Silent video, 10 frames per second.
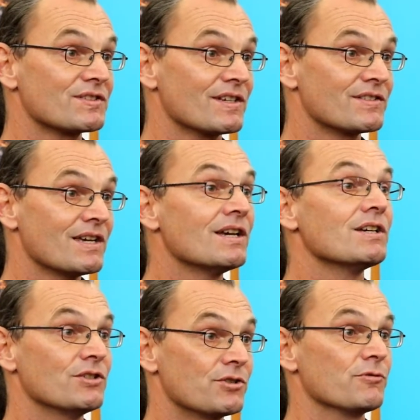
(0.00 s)
business,
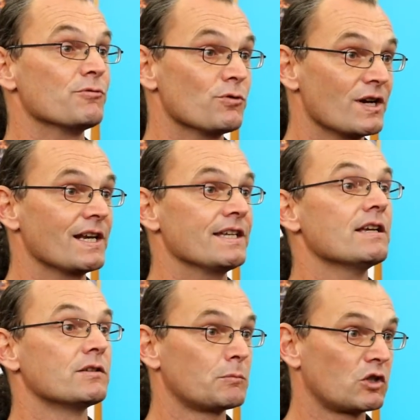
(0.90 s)
you should really
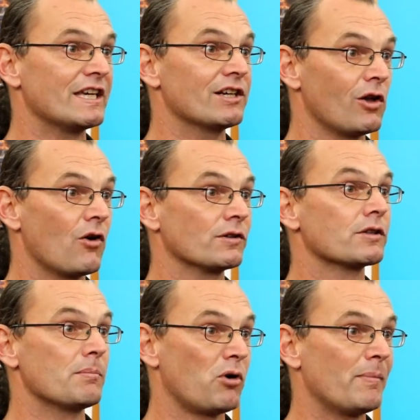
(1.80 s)
get along
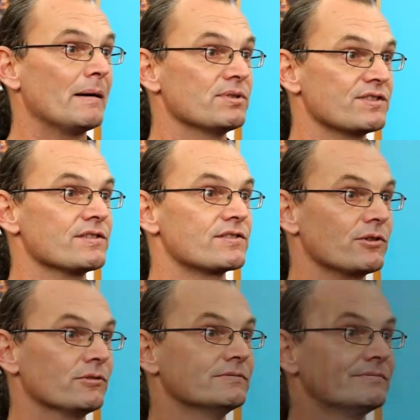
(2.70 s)
to the Pop-Up Business
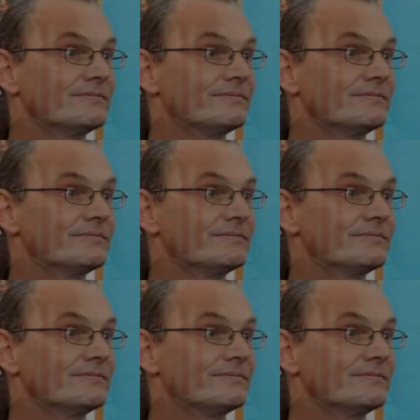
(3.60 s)
School.